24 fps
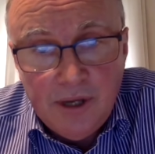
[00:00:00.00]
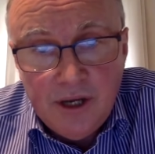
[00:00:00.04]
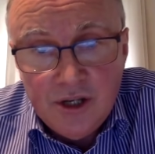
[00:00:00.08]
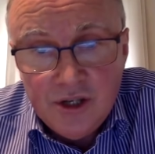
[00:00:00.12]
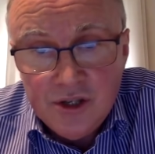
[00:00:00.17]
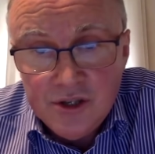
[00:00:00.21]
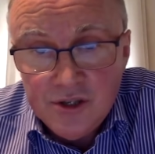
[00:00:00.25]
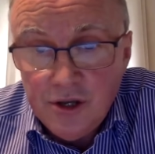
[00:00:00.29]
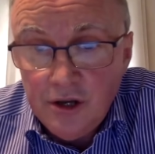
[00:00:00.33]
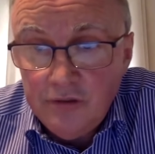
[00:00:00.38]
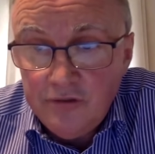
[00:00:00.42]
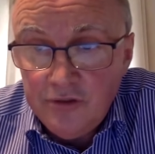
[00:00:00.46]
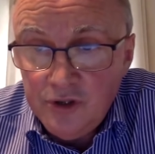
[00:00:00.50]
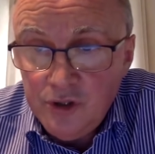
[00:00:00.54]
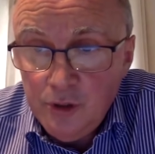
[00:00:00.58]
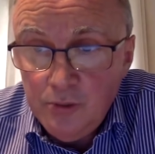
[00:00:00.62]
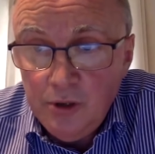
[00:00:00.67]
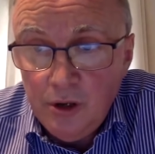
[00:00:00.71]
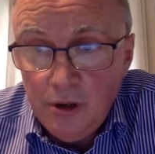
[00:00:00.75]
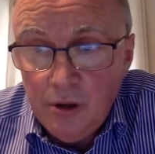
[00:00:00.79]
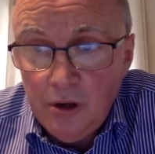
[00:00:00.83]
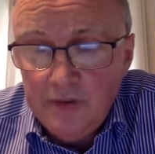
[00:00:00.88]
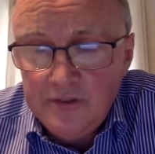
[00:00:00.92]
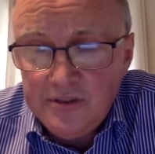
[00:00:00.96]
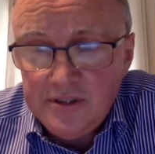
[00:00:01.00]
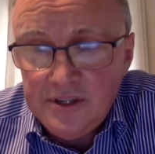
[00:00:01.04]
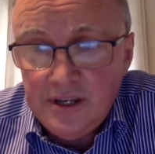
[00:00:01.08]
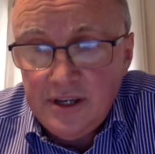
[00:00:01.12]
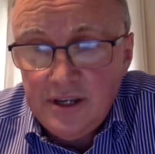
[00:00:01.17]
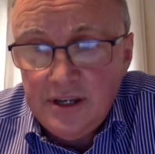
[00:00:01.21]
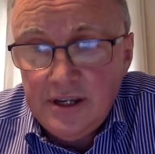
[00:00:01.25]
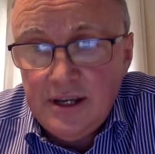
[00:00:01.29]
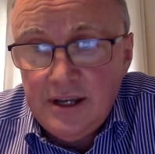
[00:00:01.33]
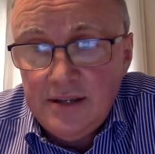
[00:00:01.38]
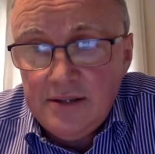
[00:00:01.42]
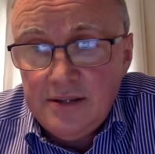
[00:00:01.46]
pa- patients often do blow off
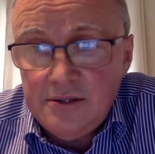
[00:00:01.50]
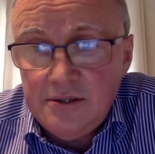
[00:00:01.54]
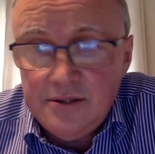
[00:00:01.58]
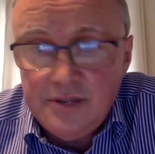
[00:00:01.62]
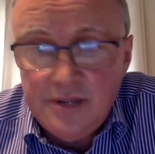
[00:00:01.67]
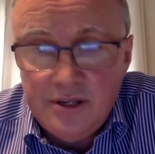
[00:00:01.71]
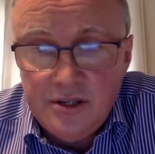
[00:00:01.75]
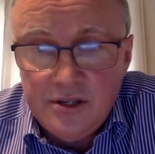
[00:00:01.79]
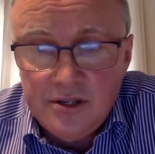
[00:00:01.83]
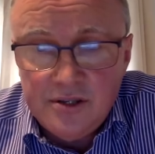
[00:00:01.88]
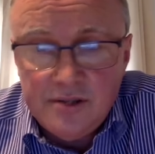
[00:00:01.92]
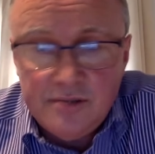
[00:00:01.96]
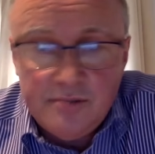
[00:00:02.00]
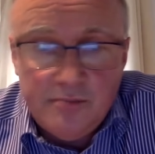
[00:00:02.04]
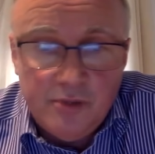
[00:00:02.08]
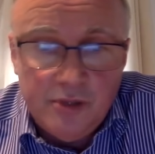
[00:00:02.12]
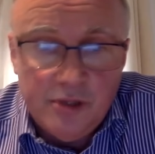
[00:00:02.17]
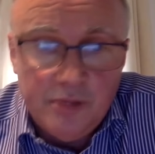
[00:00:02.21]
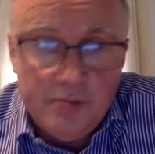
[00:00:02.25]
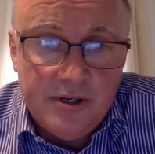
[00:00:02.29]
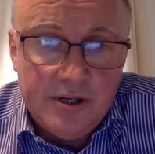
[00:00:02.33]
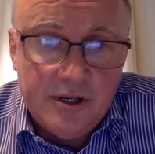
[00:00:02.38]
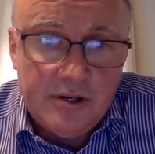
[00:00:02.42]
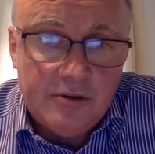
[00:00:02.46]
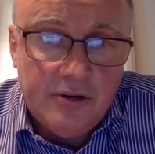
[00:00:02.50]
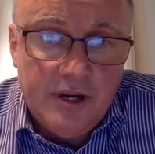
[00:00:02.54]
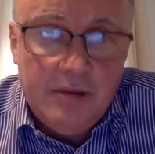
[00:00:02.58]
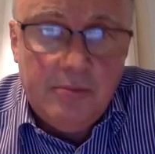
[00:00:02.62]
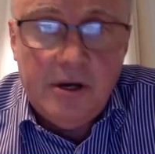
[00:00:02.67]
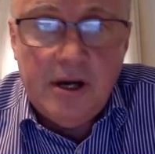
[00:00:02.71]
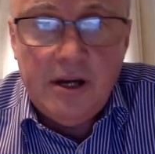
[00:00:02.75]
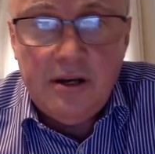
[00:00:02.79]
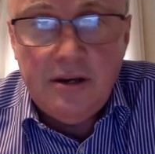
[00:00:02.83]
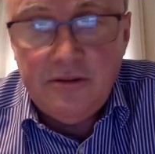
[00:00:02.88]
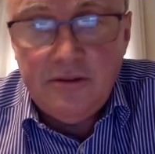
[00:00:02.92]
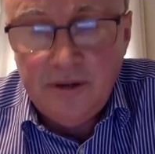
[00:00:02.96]
skin cancers. They just put a bit of
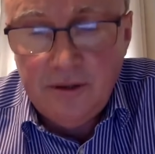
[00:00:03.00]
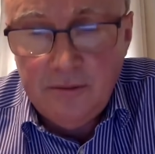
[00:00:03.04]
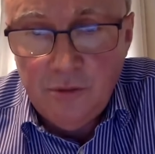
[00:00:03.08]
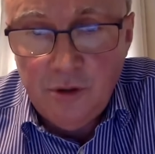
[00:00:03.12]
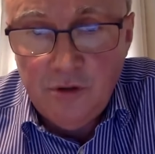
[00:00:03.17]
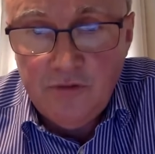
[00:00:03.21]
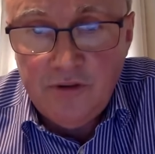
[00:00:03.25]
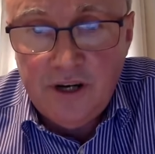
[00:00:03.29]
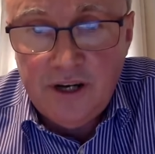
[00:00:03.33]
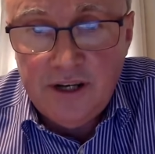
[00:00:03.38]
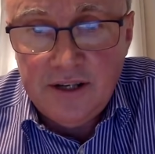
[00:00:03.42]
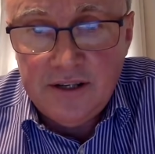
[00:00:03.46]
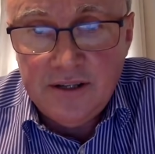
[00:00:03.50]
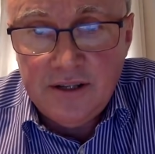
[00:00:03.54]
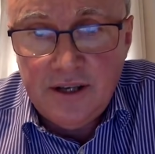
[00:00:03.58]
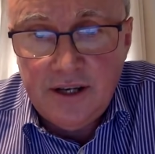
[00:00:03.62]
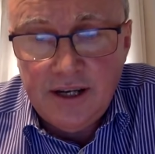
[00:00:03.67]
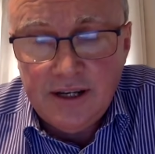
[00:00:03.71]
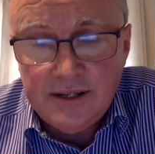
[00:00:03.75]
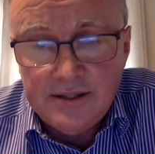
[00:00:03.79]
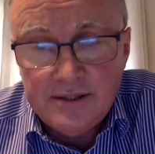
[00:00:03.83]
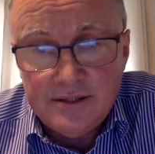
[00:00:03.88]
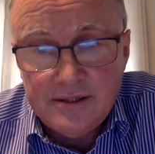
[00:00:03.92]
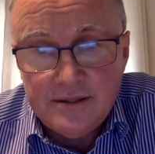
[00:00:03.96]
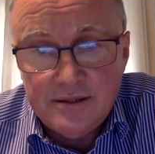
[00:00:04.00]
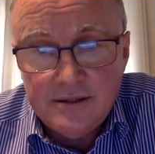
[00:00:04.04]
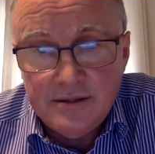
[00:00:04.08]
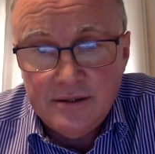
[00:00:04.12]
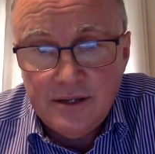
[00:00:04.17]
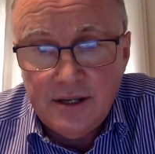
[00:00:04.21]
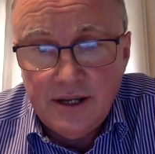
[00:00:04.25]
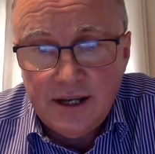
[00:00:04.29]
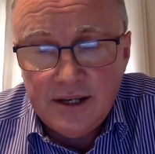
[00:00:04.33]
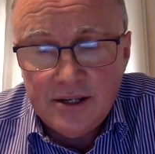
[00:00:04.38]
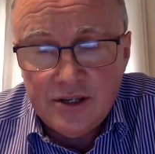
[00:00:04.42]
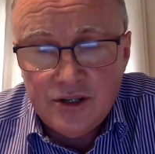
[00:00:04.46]
cream on it and move on to the
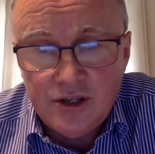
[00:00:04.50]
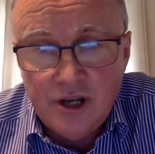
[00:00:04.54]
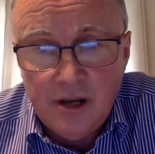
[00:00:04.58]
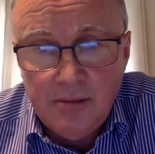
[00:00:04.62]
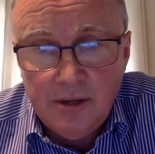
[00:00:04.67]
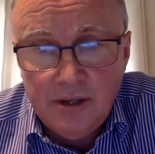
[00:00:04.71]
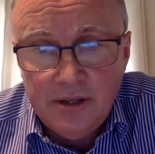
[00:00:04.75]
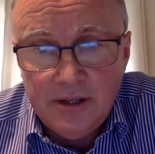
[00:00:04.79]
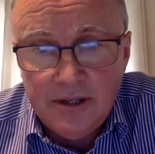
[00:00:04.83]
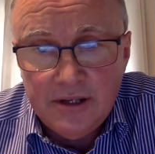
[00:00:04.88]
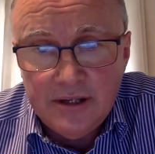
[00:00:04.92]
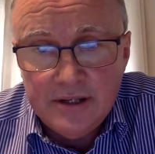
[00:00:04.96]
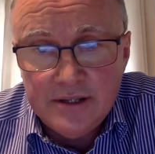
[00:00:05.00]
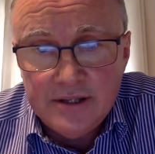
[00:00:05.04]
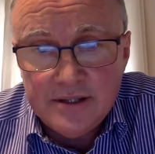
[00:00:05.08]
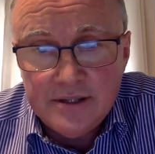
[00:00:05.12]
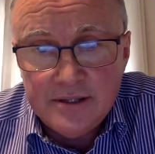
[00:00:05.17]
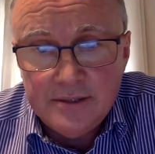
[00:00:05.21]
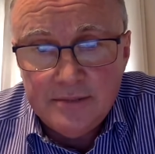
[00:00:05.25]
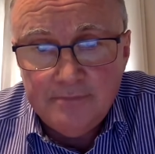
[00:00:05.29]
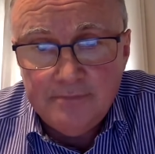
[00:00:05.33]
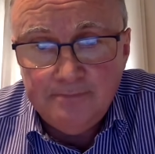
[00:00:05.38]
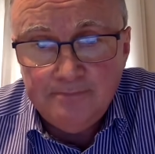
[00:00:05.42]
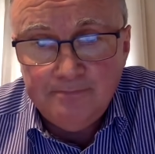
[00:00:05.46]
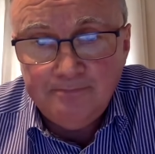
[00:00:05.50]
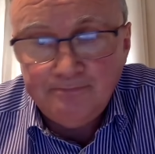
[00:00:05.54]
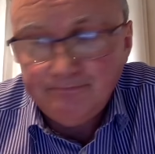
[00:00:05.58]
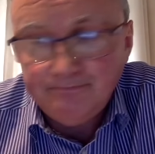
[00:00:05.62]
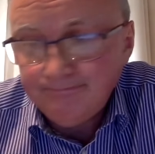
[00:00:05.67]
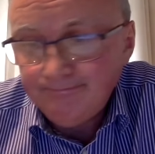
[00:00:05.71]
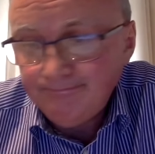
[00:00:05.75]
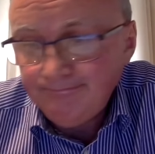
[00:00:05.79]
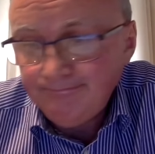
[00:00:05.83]
next, the next job on the list.